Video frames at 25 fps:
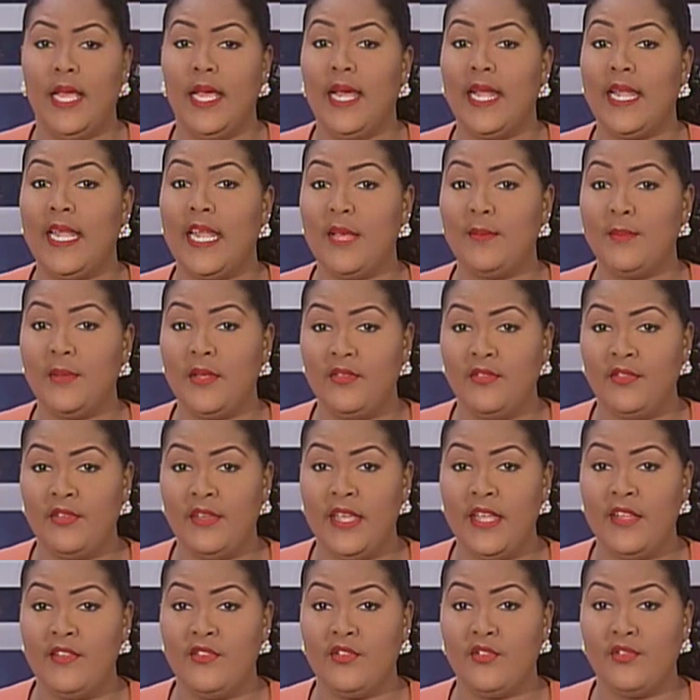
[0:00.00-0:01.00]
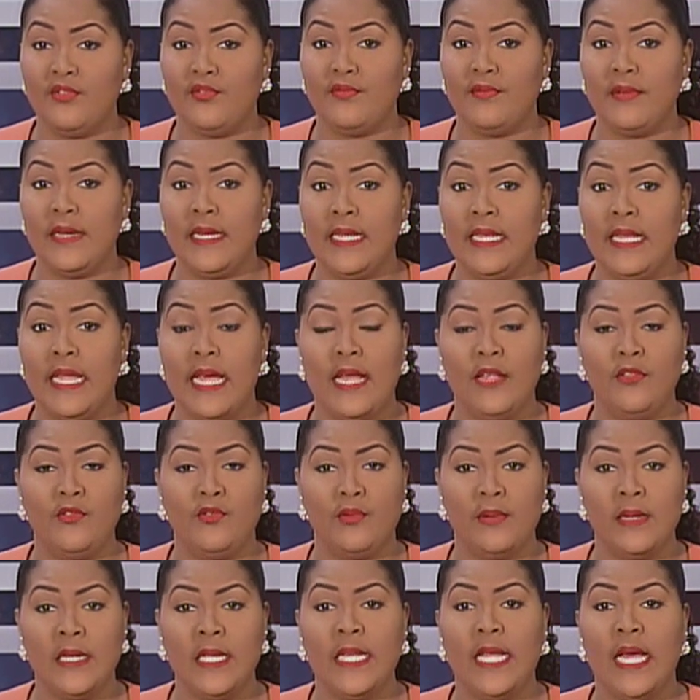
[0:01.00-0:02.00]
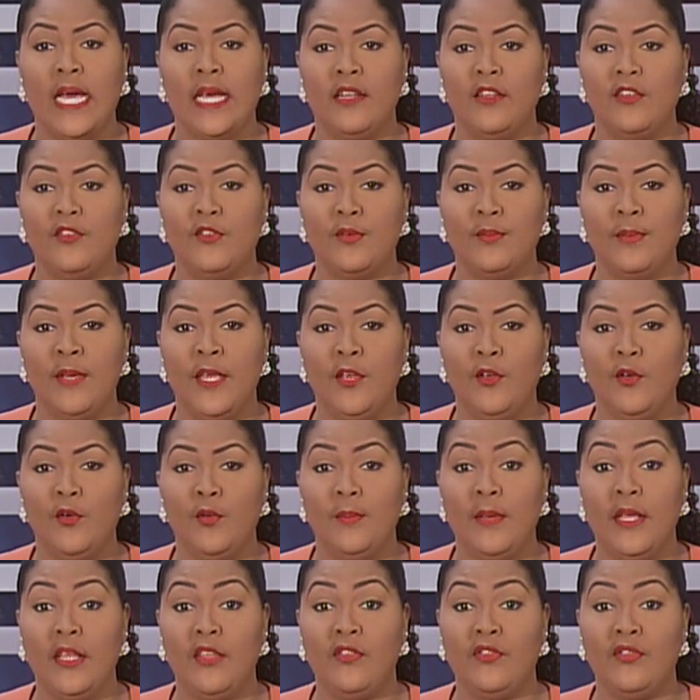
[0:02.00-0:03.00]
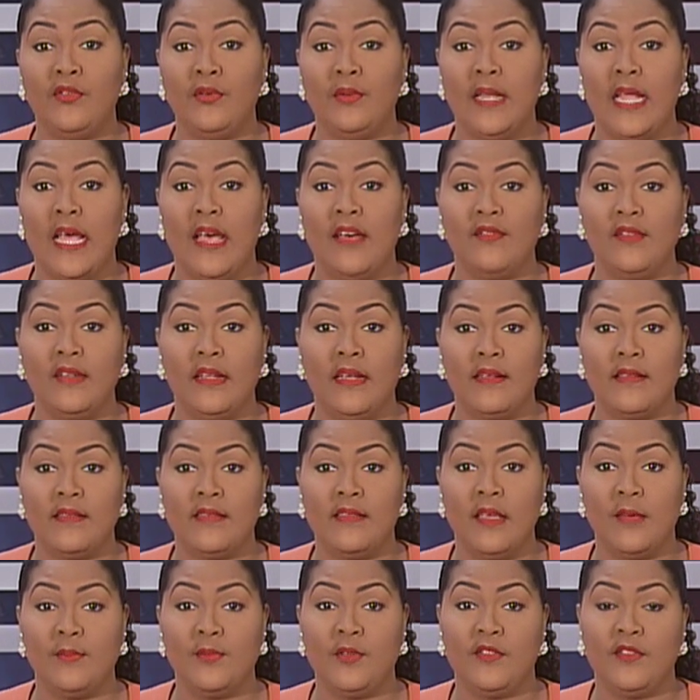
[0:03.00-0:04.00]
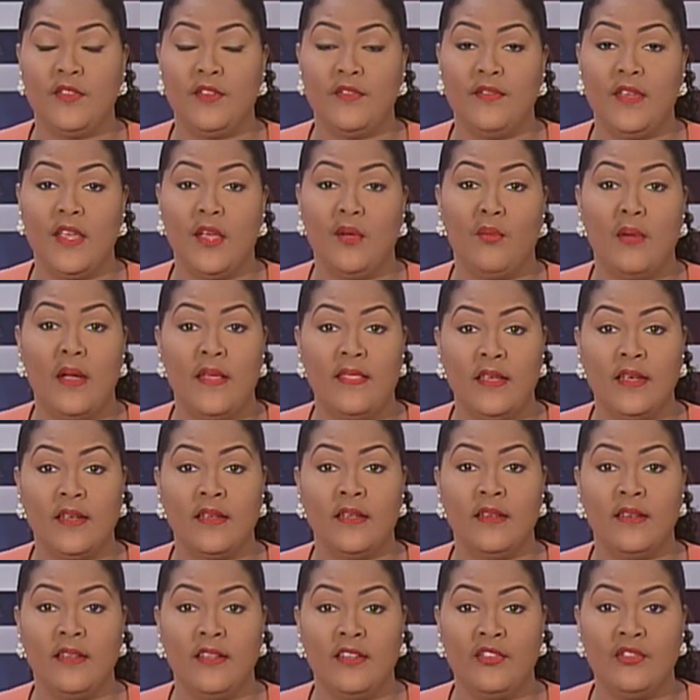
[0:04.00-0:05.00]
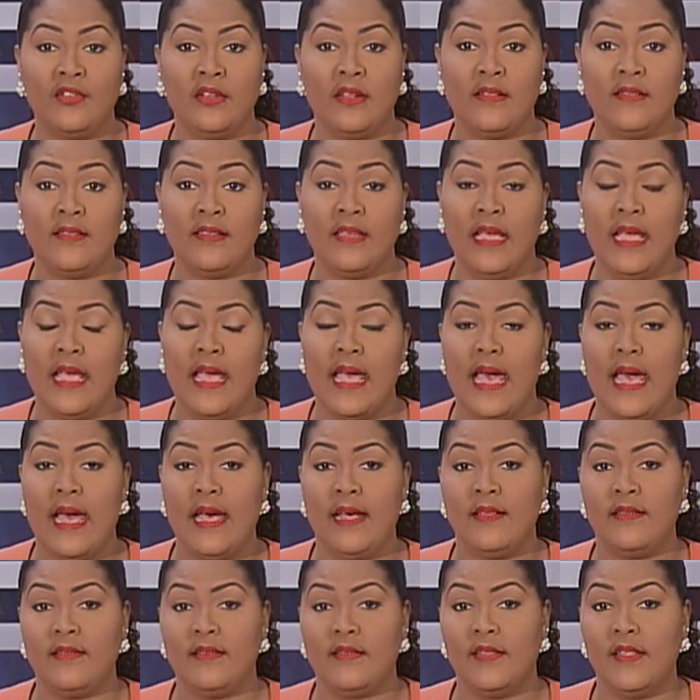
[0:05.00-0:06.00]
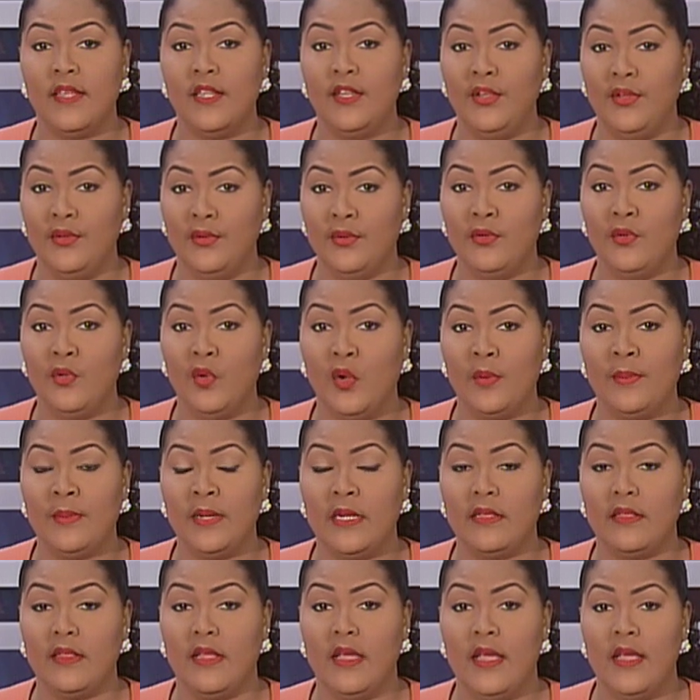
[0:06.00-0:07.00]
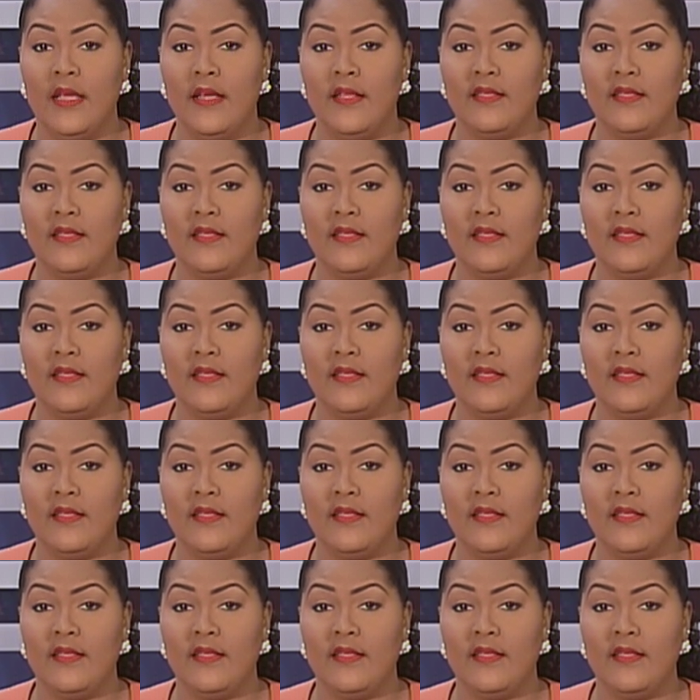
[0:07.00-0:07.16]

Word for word: Climate change is real, and Trinidad and Tobago may soon have to accept severe weather conditions as the new normal.